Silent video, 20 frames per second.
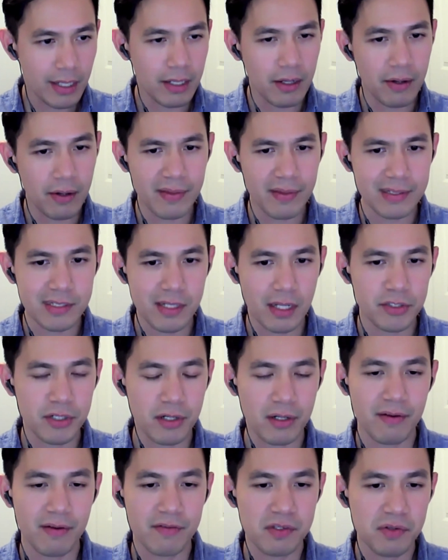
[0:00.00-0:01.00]
these
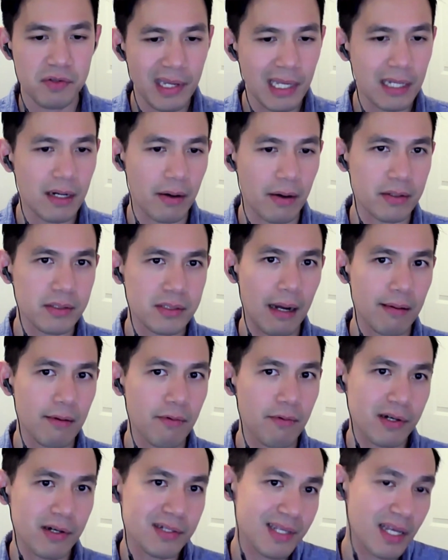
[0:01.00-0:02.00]
alternative sweeteners
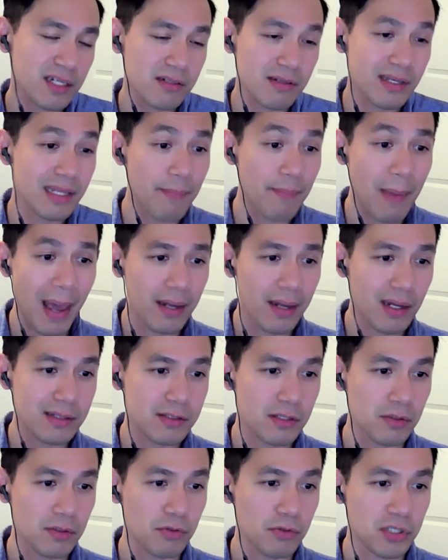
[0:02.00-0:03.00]
were essentially the Band-Aid
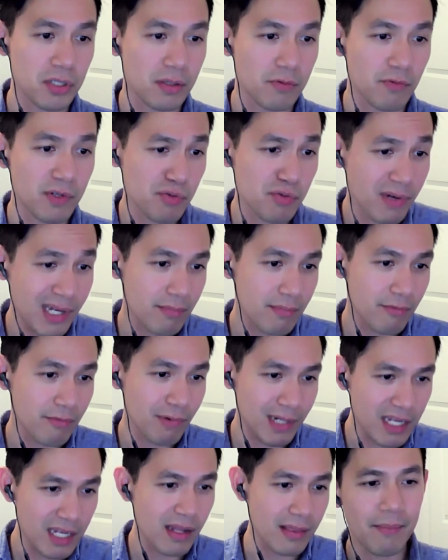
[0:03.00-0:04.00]
solution, which we needed. We
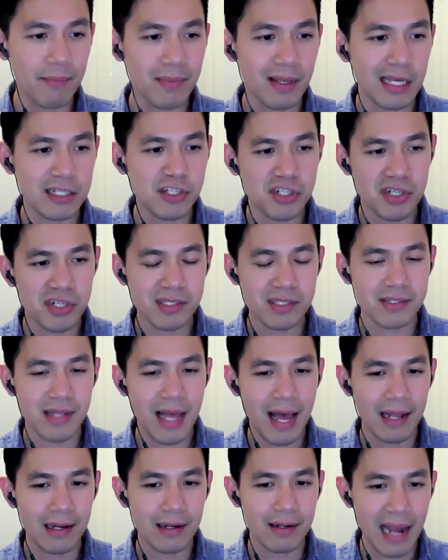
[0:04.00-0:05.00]
needed them. It's just
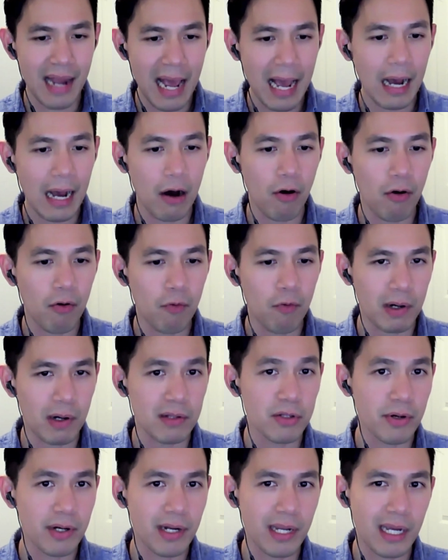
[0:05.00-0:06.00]
that now we're
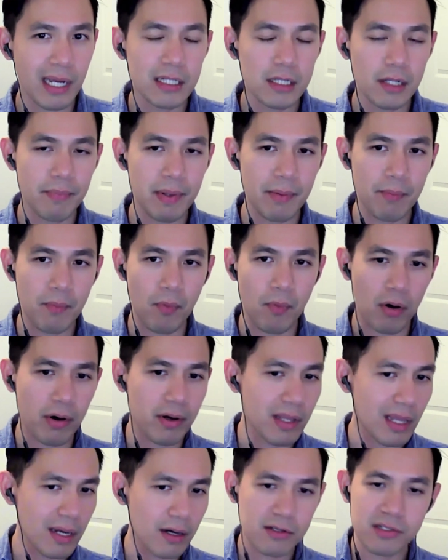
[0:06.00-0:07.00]
learning a little bit more
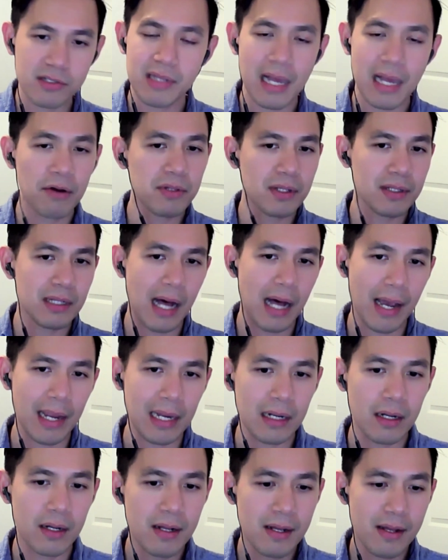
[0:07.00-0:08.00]
years down the
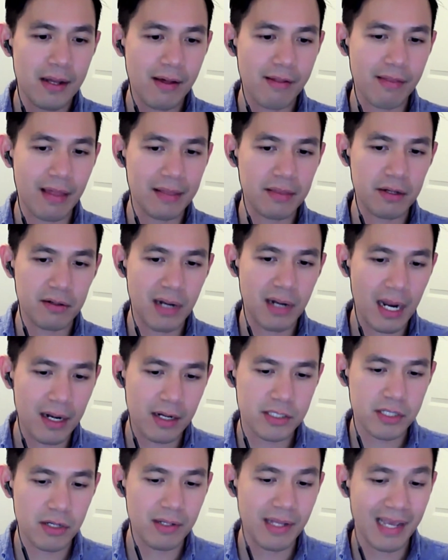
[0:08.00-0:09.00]
line that they're not
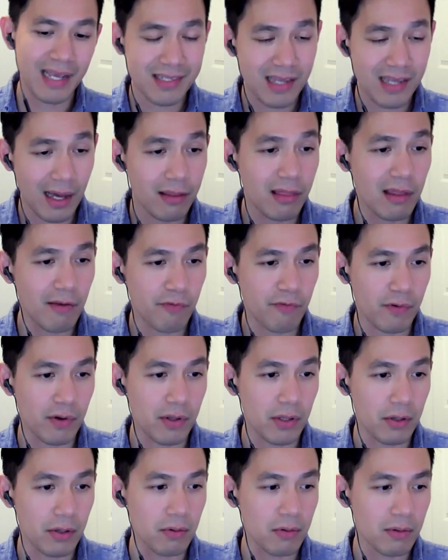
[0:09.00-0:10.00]
necessarily as healthy for
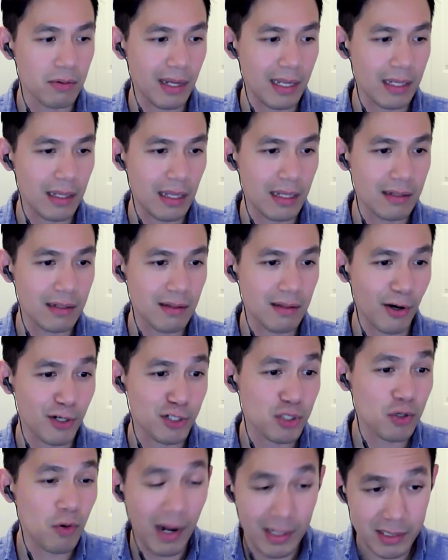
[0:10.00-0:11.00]
you in
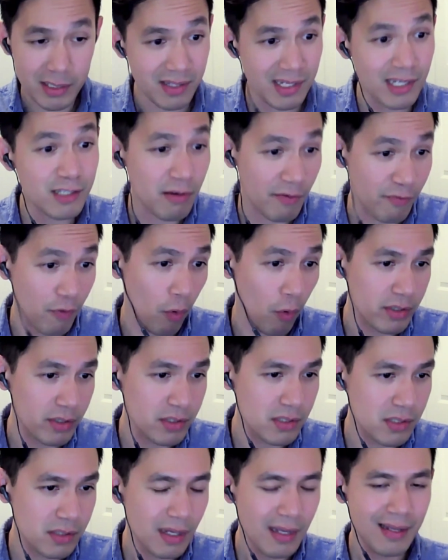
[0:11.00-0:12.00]
large quantities, of
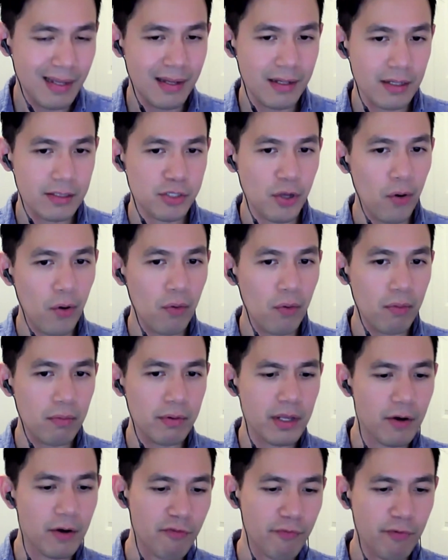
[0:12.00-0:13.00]
course. So,
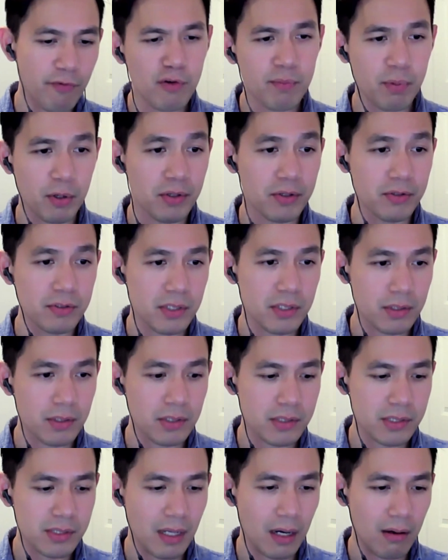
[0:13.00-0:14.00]
food
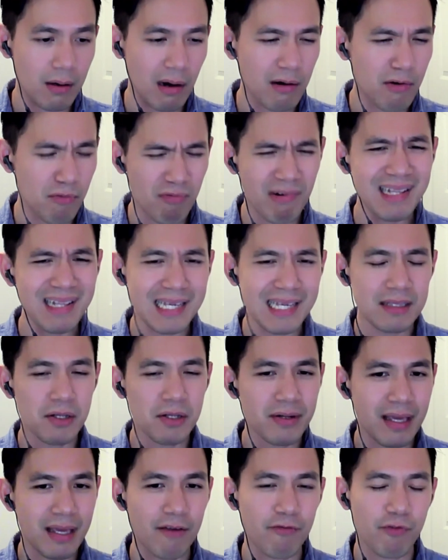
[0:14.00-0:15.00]
producers are really
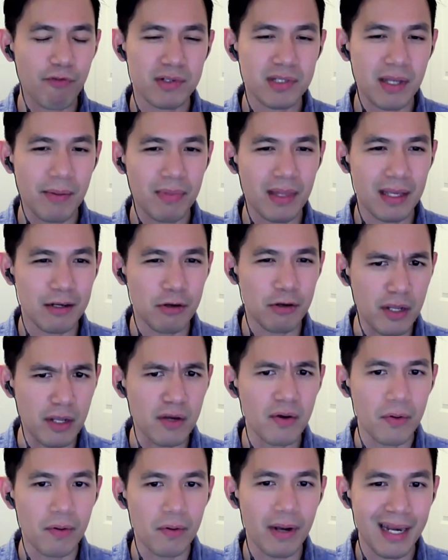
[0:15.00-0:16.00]
looking for something
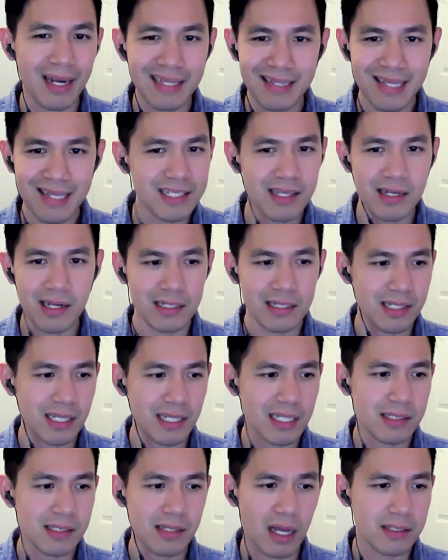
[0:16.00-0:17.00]
new, and it doesn't
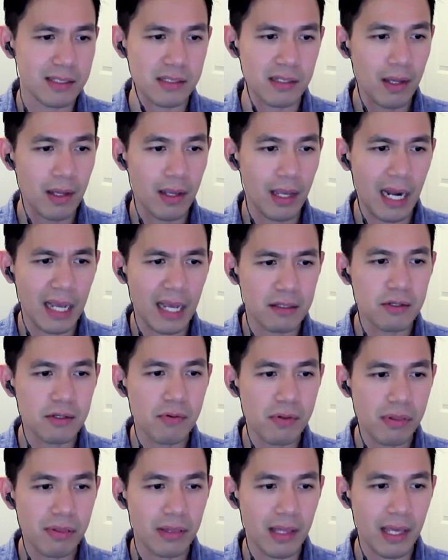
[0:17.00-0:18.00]
exist, Steve. And I do
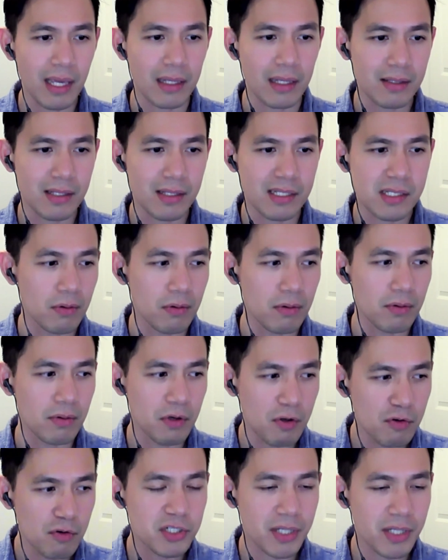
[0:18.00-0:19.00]
think this is
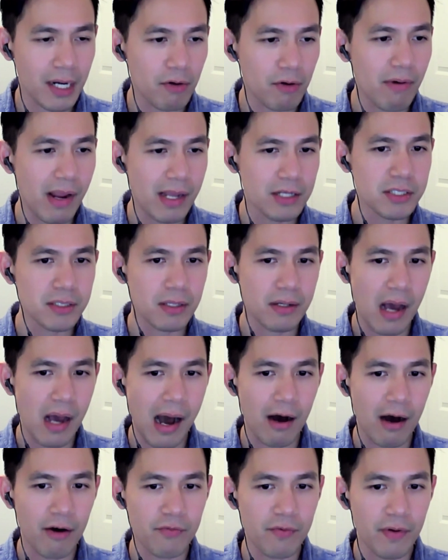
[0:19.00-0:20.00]
new generation
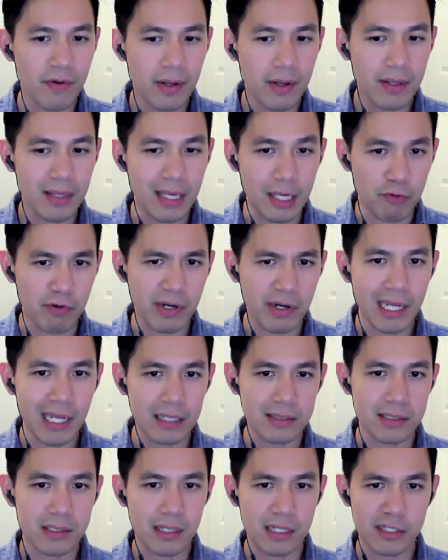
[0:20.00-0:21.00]
of
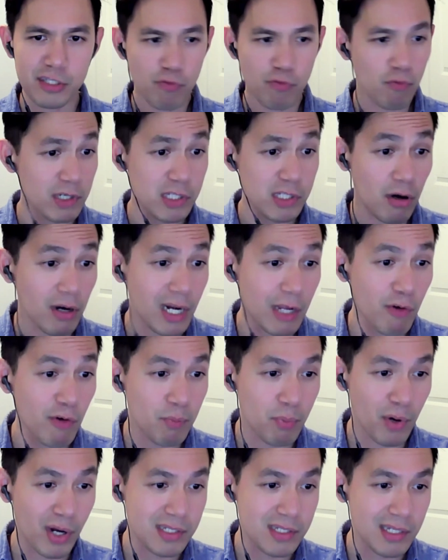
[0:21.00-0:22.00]
ingredients. We're starting with
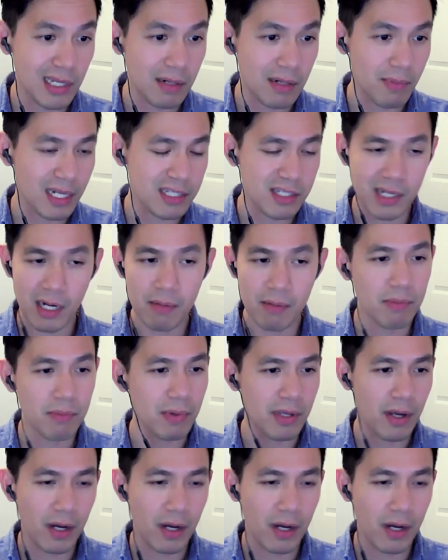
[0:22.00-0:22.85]
brazine, but it's going to be beyond